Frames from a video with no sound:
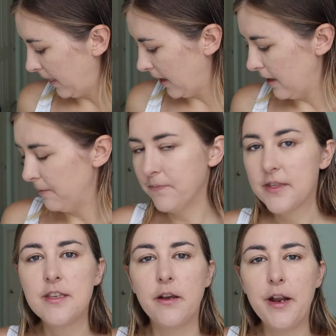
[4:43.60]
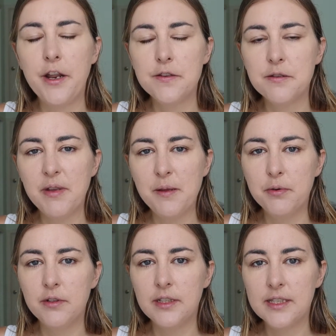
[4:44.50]
So I know some
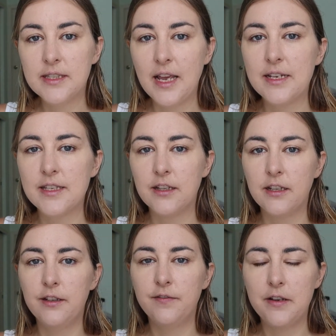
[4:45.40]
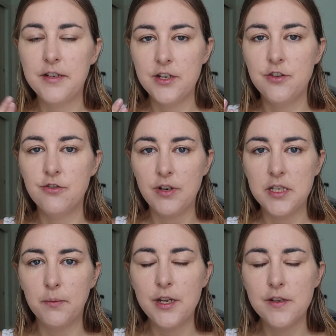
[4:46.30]
people set the foundation
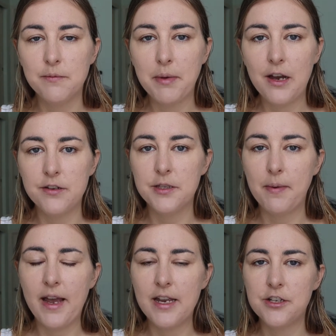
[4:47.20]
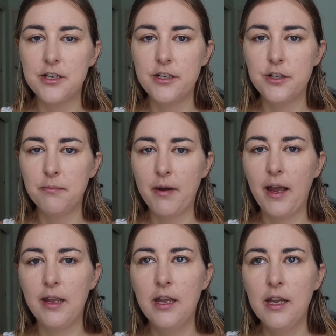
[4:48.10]
straight away using powders, but I actually do
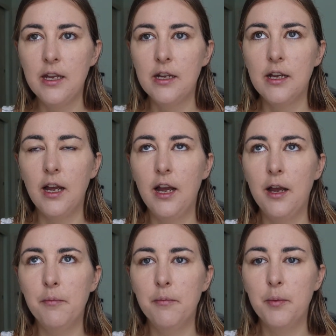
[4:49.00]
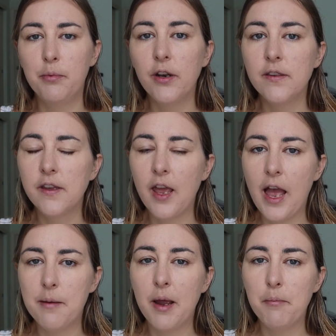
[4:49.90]
my bronzer
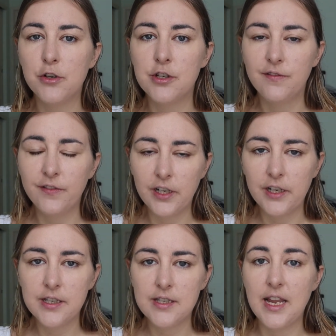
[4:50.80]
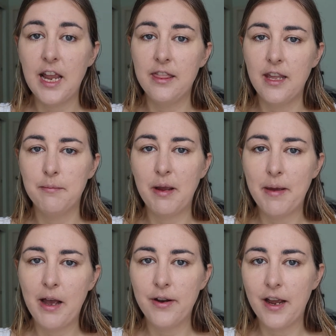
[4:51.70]
and my blusher first and then my
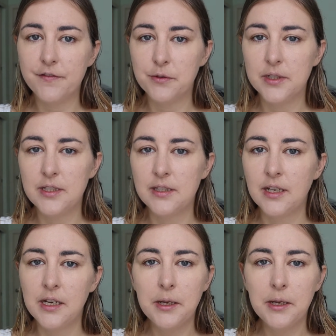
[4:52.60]
powder afterwards.